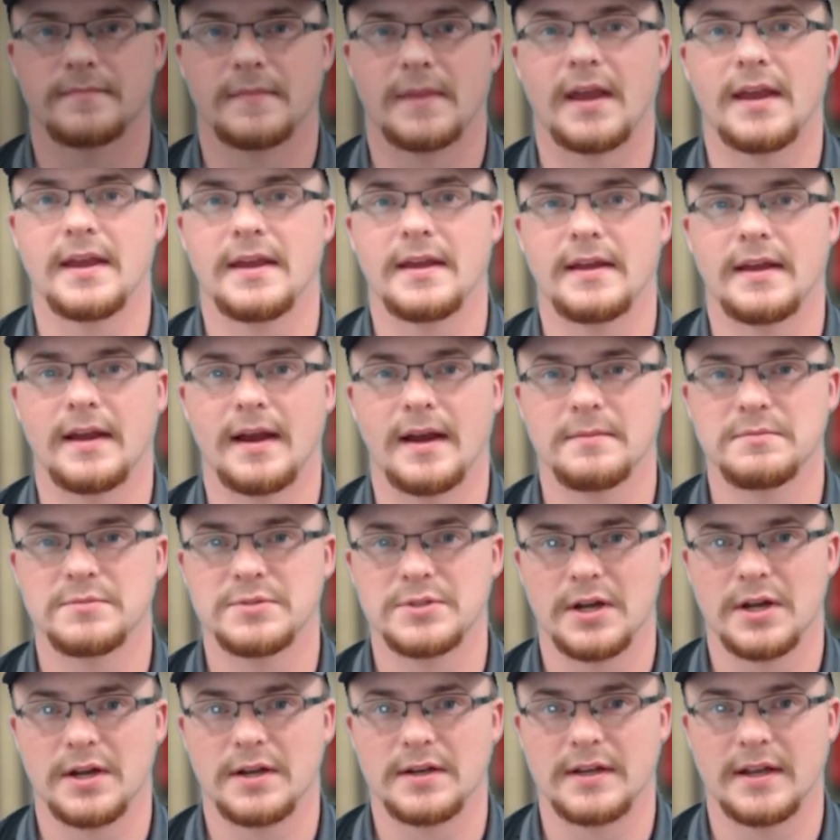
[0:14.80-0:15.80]
Hey, I'm
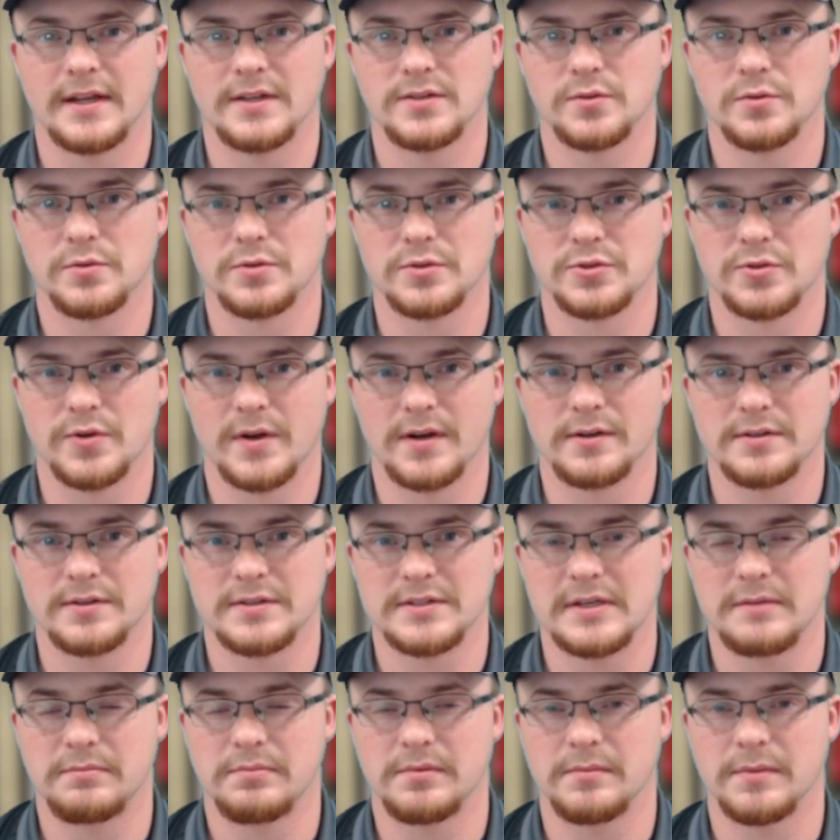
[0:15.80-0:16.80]
John Hedrick with Schrader
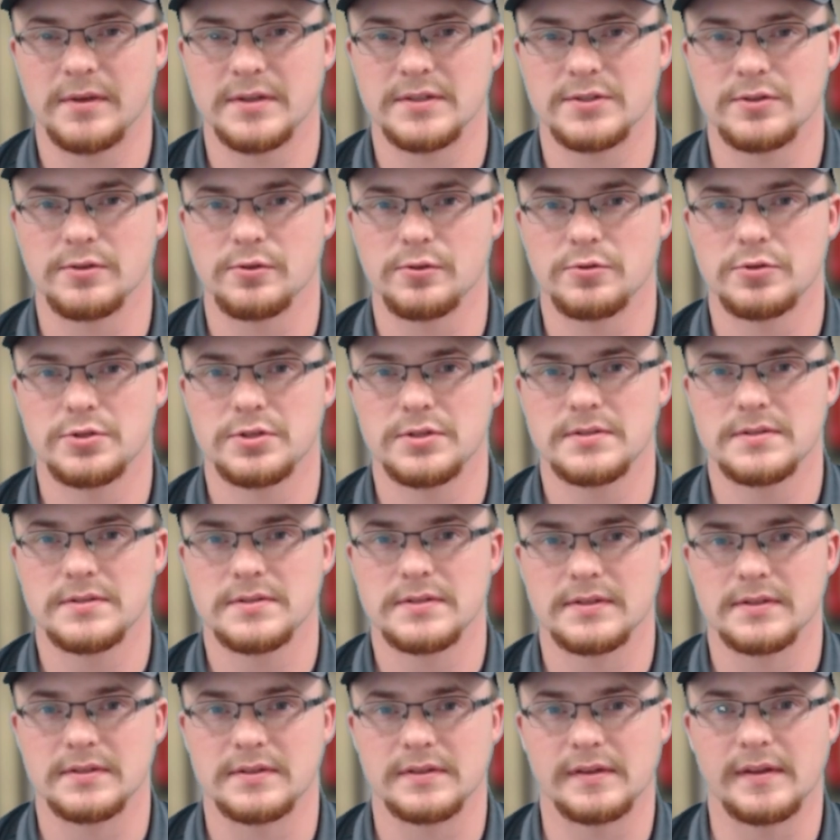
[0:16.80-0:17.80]
TPMS
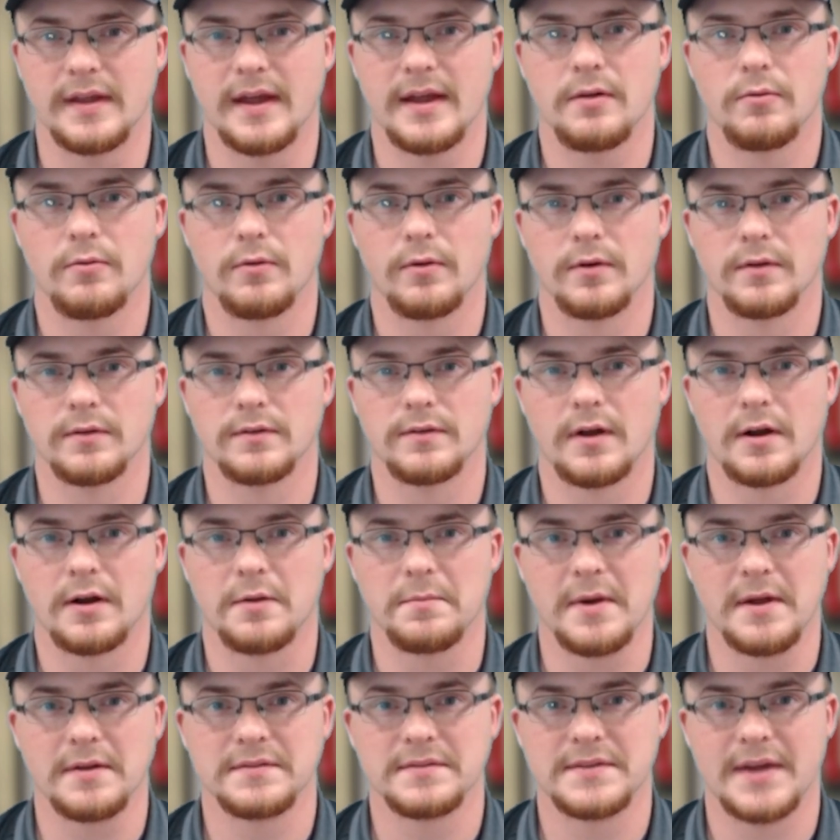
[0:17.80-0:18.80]
Solutions, and today we're going to talk
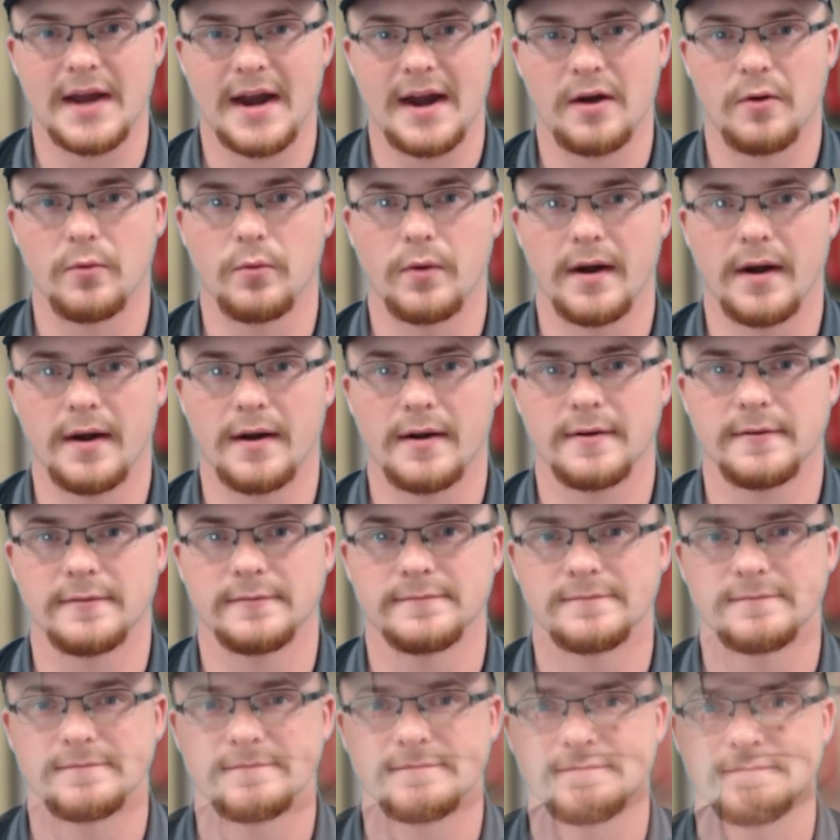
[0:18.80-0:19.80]
about tire wear.
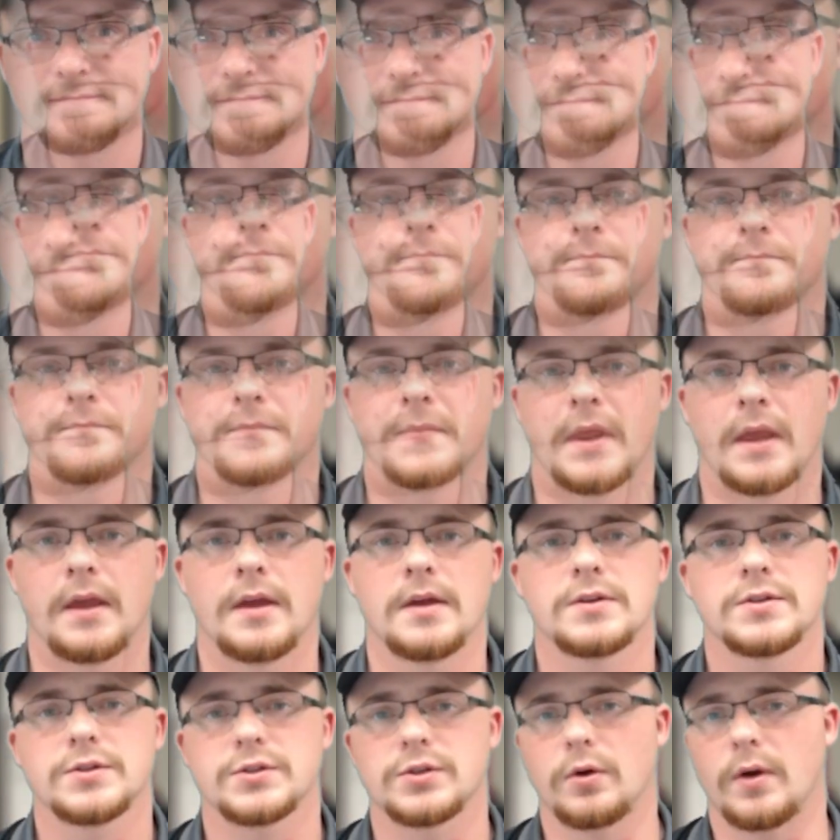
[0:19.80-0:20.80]

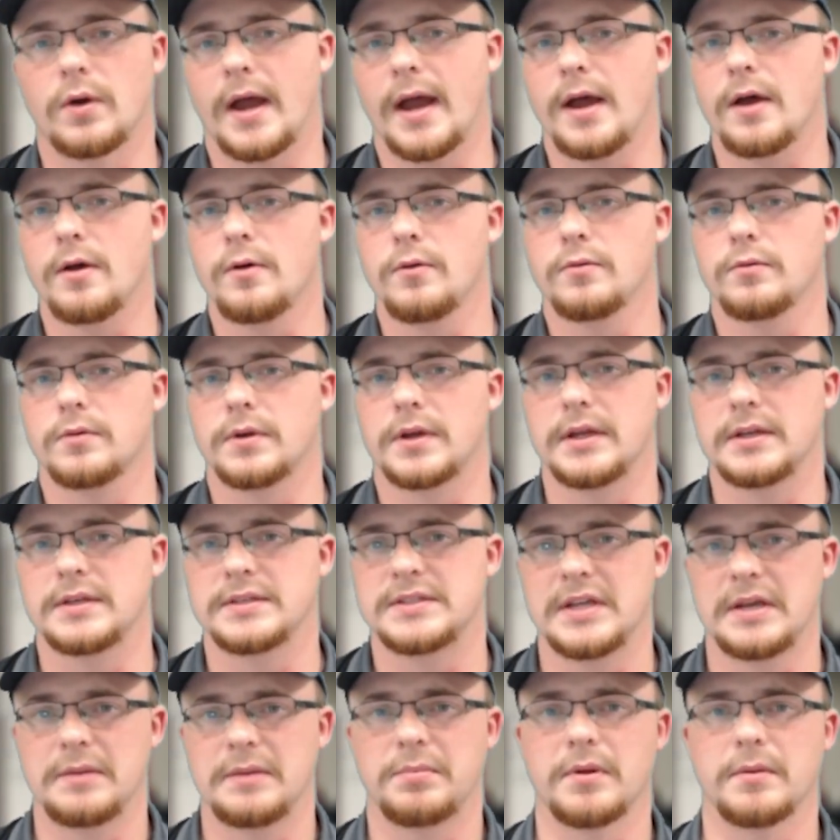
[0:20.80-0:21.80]
So, how can
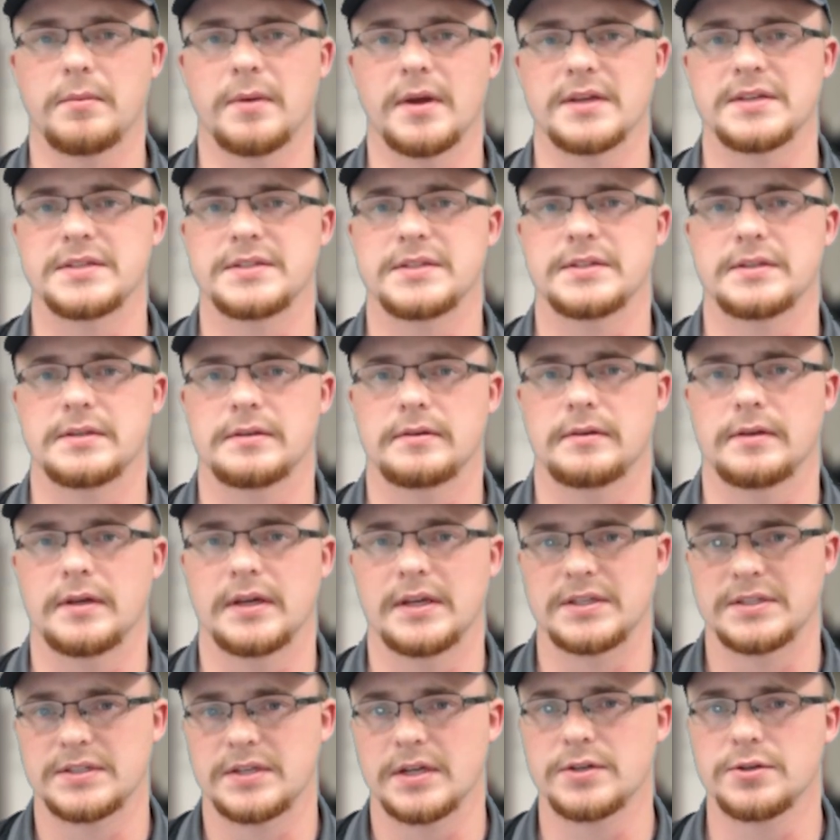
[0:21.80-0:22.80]
TPMS
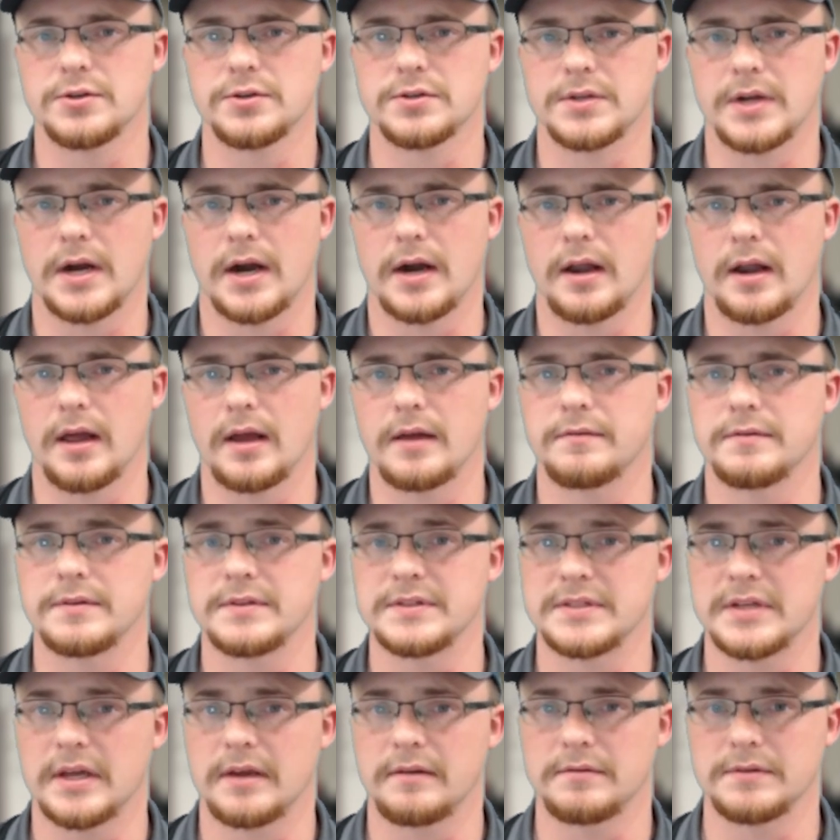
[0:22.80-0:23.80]
extend your tire life
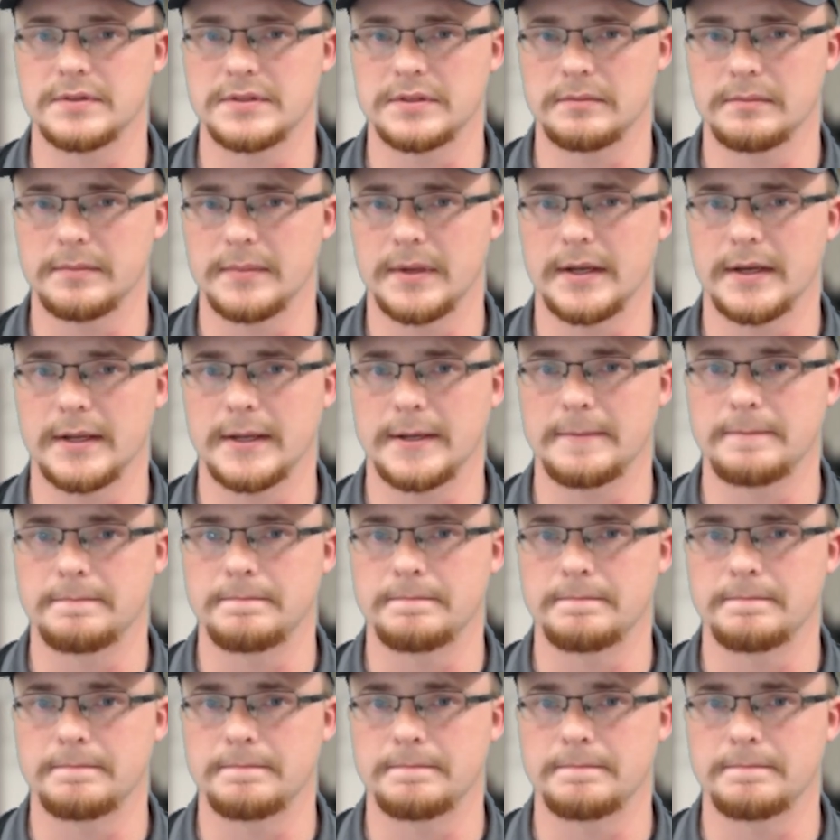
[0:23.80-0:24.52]
and save you some money?